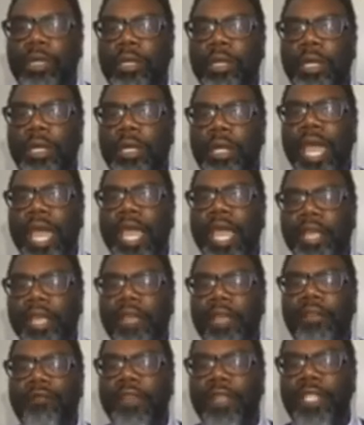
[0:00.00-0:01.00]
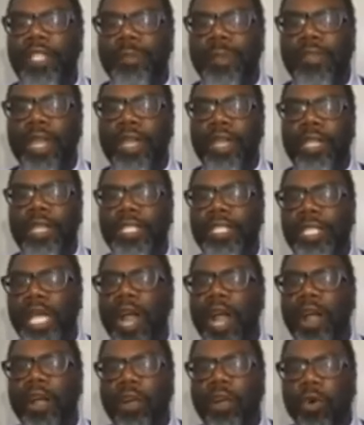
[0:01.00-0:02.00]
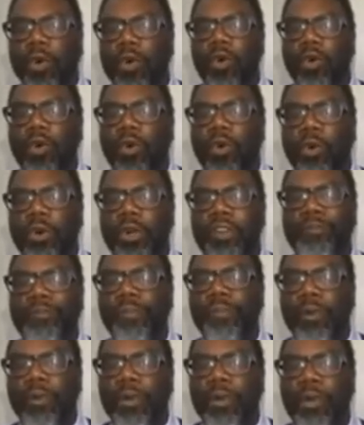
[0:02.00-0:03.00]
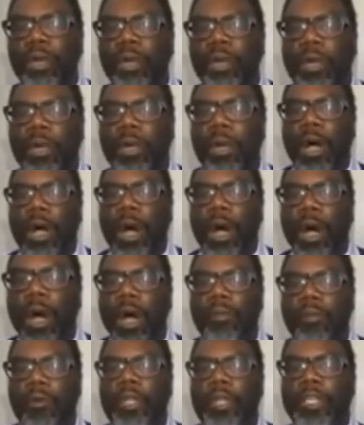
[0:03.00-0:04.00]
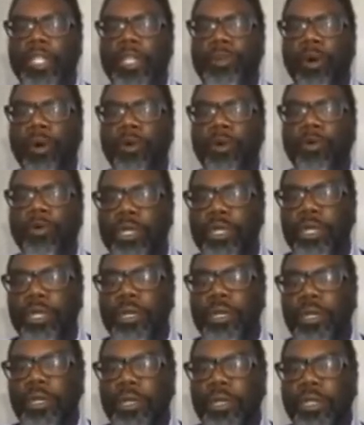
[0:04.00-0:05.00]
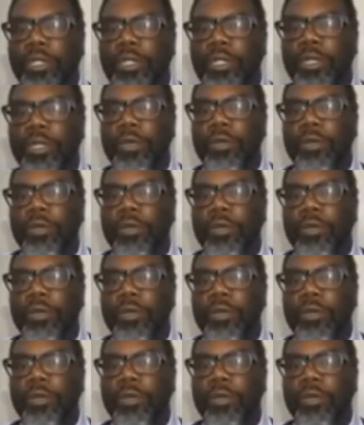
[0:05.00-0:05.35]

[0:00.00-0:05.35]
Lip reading: You can't convince me that an entire cohort of people are predisposed to